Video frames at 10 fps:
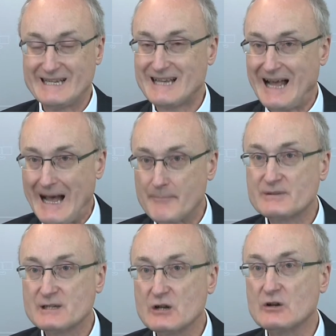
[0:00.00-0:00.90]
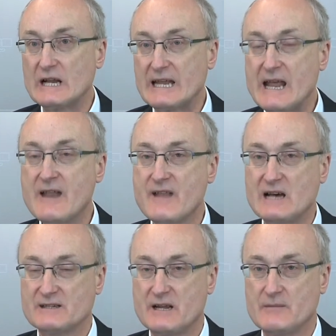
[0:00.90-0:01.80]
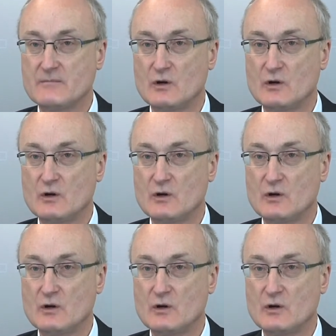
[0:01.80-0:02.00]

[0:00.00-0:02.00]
is absolutely in that same